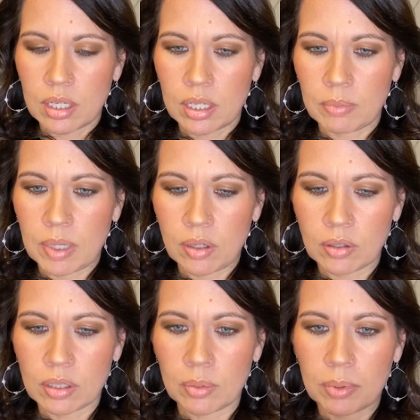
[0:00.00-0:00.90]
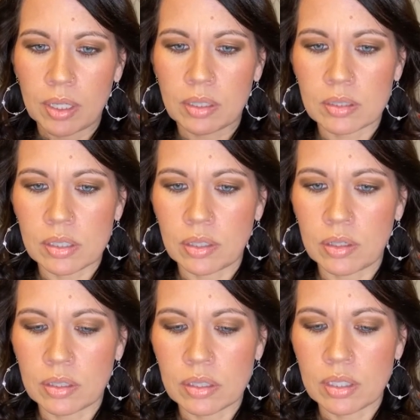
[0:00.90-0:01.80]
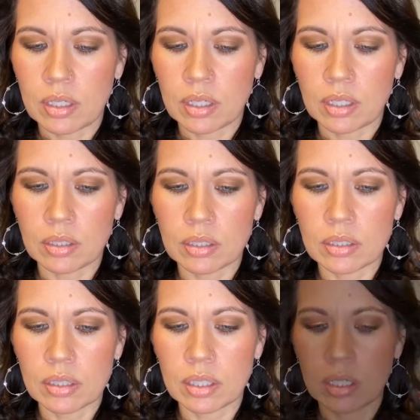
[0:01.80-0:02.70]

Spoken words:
Let me hold it up again so you can see the colors.